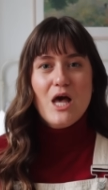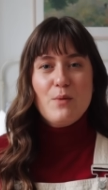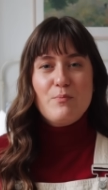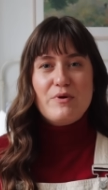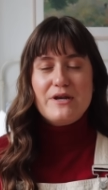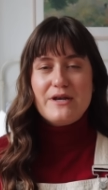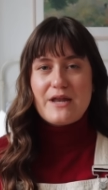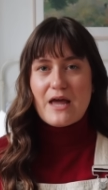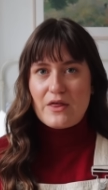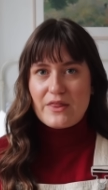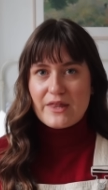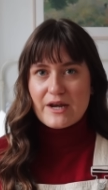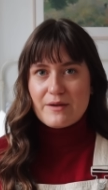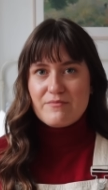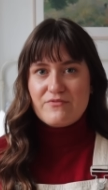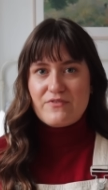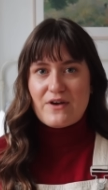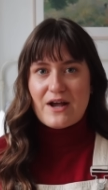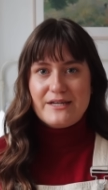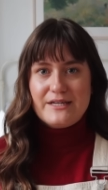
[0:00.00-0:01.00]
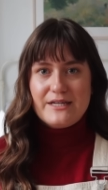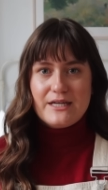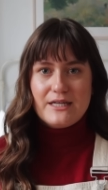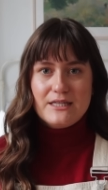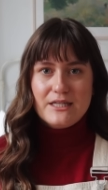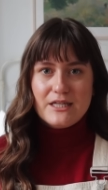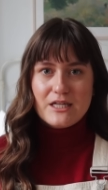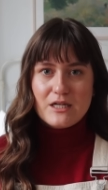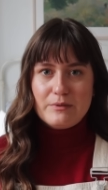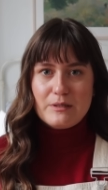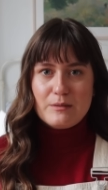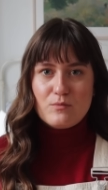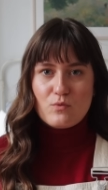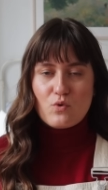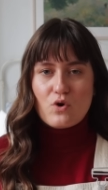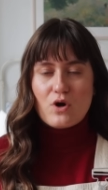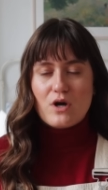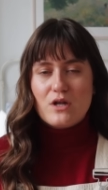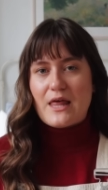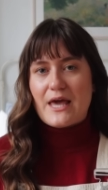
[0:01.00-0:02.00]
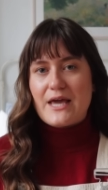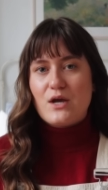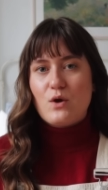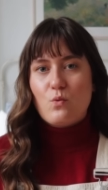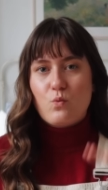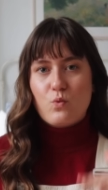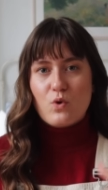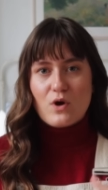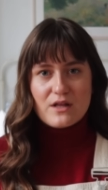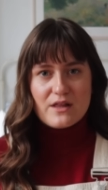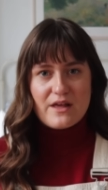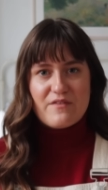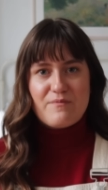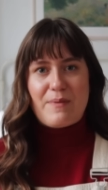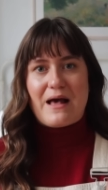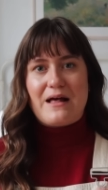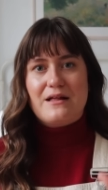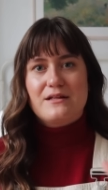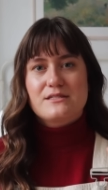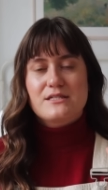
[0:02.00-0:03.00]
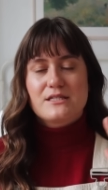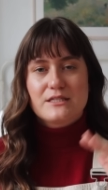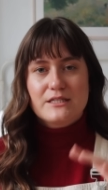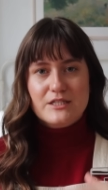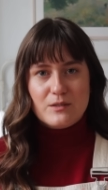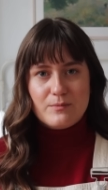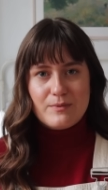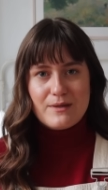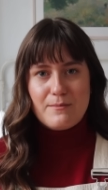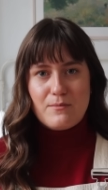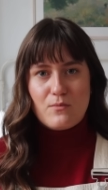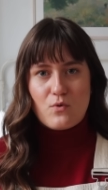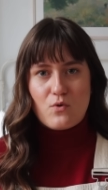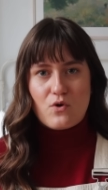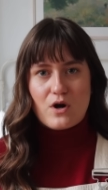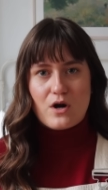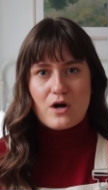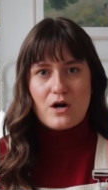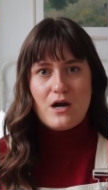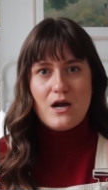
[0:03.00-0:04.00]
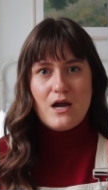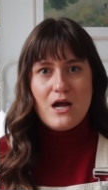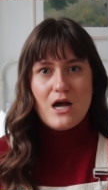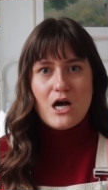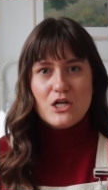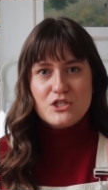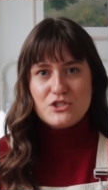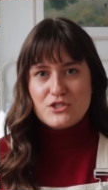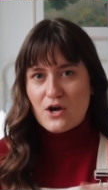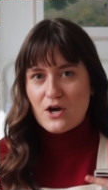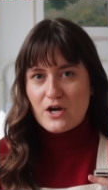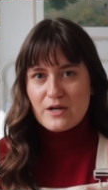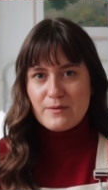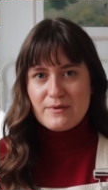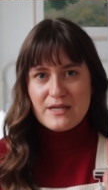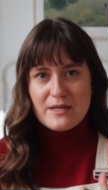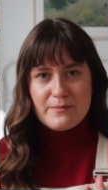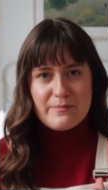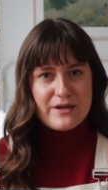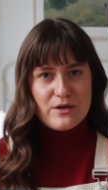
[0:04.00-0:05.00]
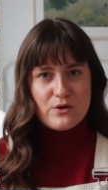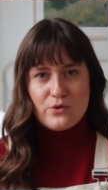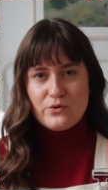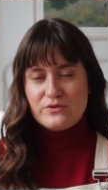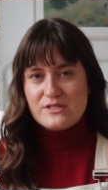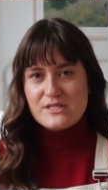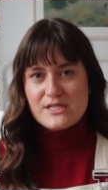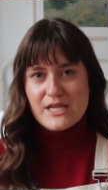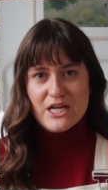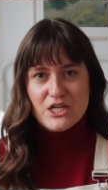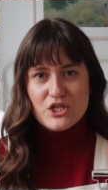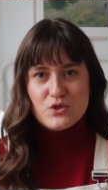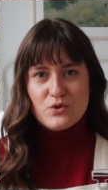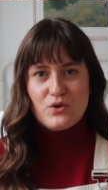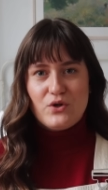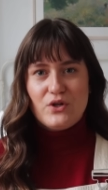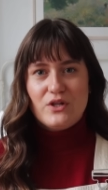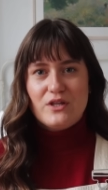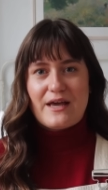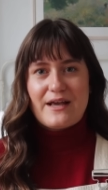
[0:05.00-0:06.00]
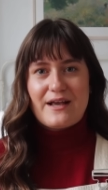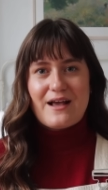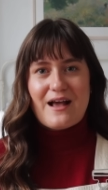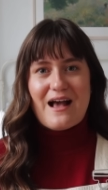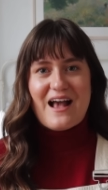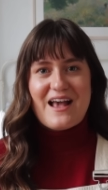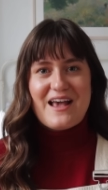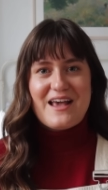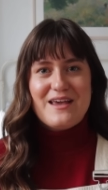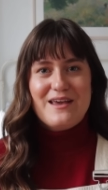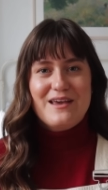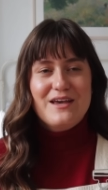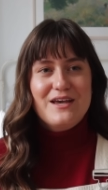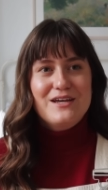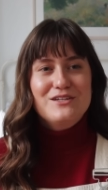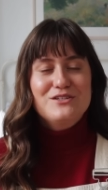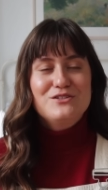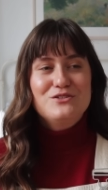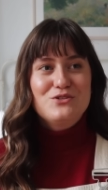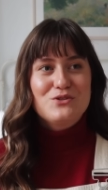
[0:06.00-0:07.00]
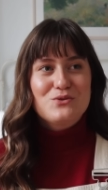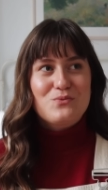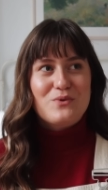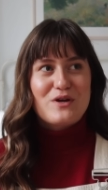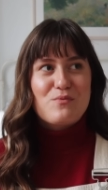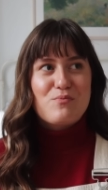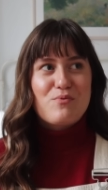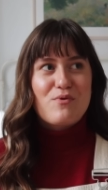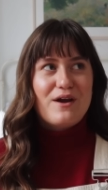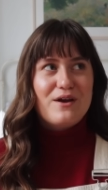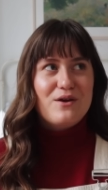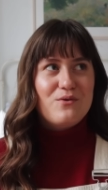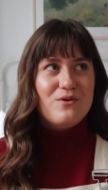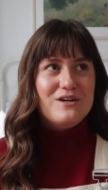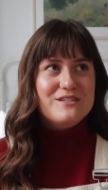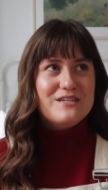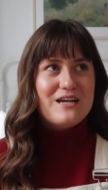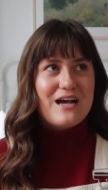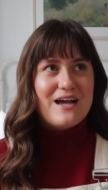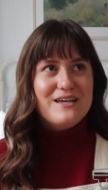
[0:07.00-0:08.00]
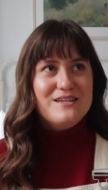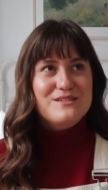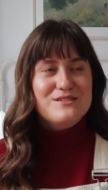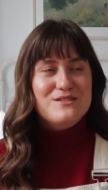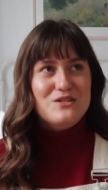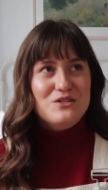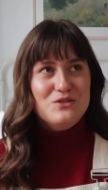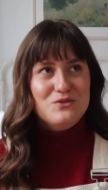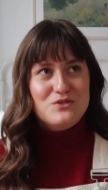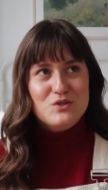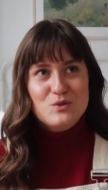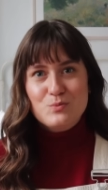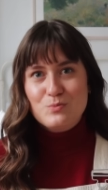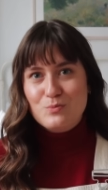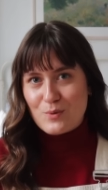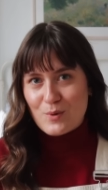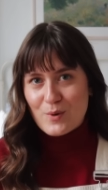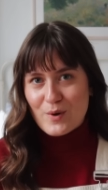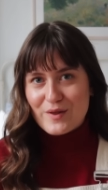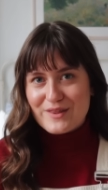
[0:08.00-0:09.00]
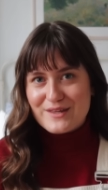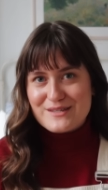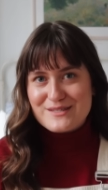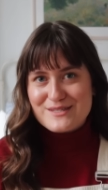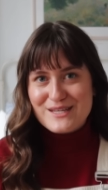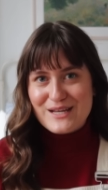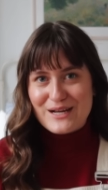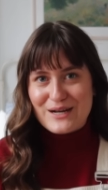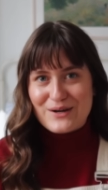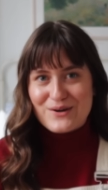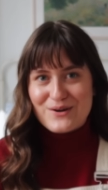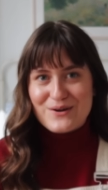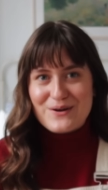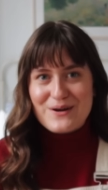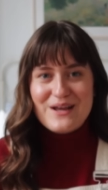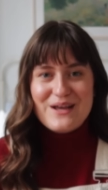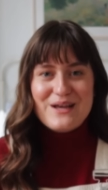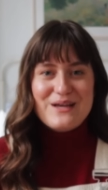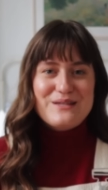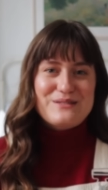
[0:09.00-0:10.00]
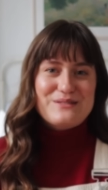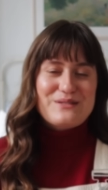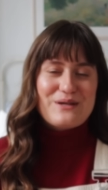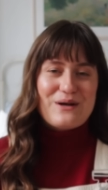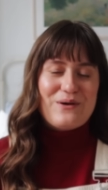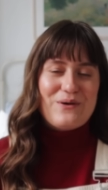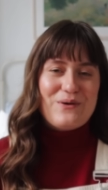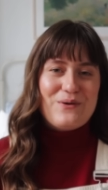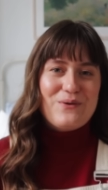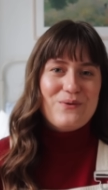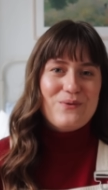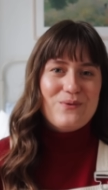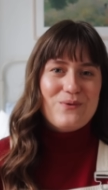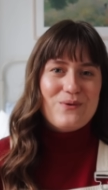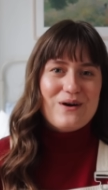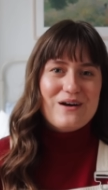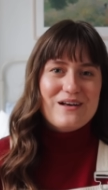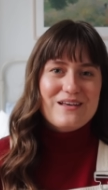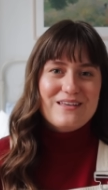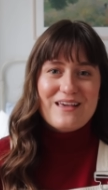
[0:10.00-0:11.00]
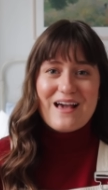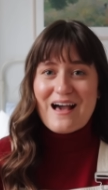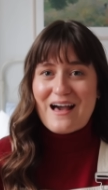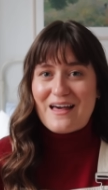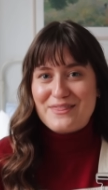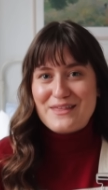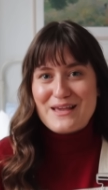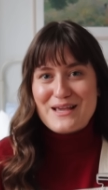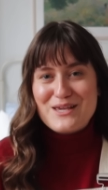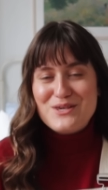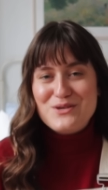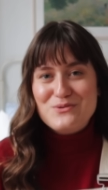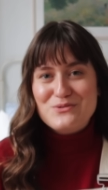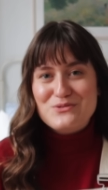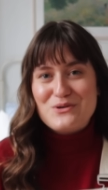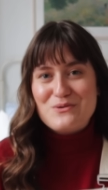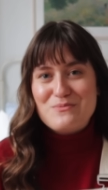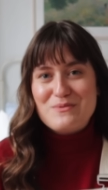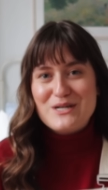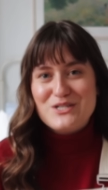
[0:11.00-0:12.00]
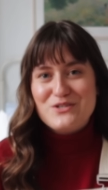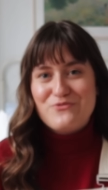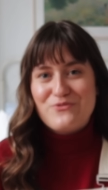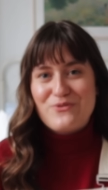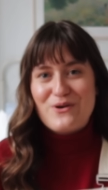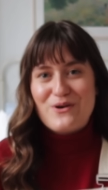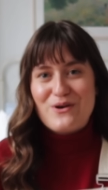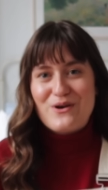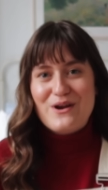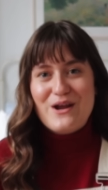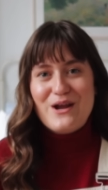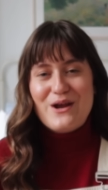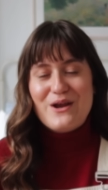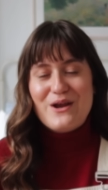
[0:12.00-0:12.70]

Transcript: but now that I'm finding a little bit more like work-life balance, a little bit more autonomy in my own schedule, like I do want to prioritize YouTube more this year. So yeah, thank you so much for